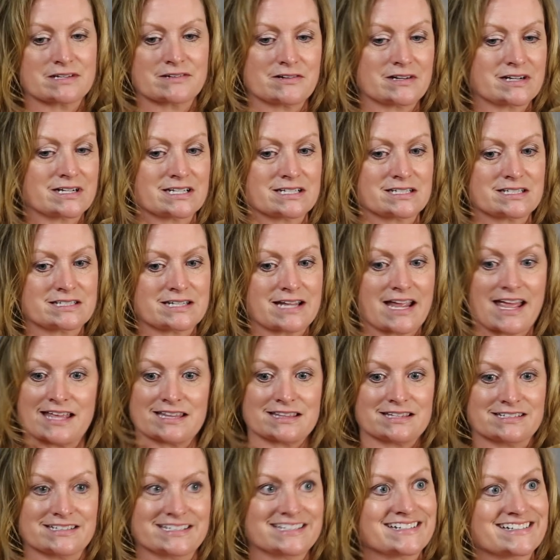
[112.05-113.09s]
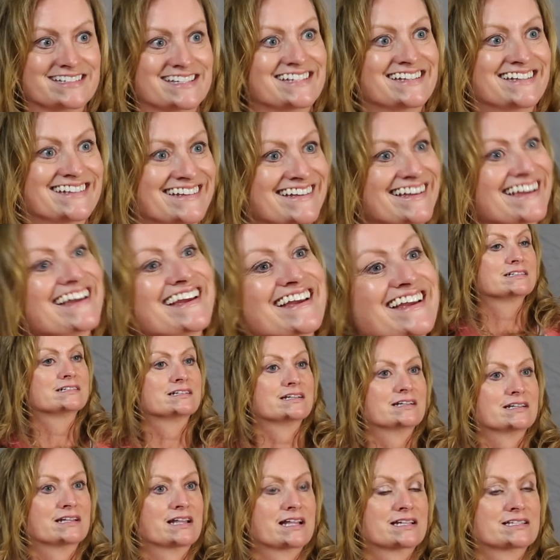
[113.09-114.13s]
the greatest athletes,
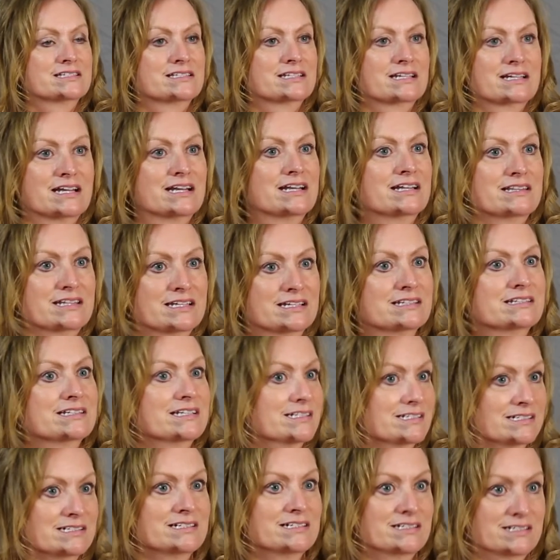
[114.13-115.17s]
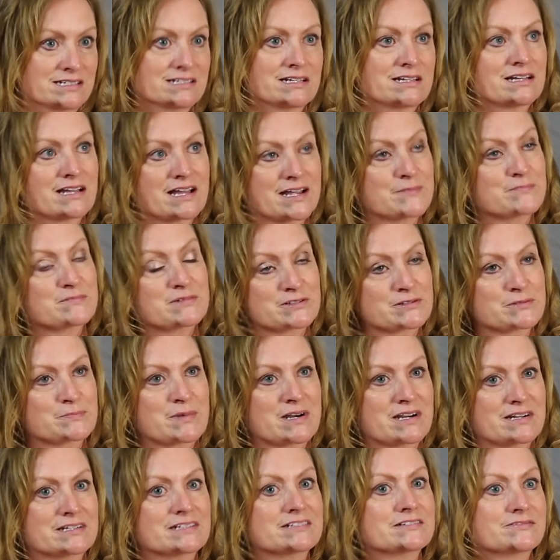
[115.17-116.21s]
and that's the kind of thing that I'm most
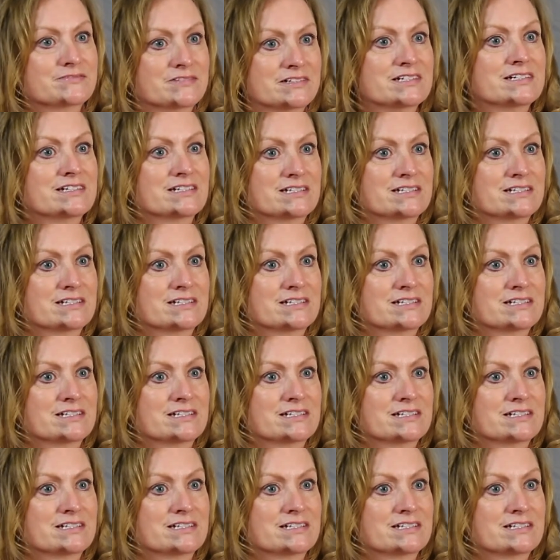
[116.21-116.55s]
proud of.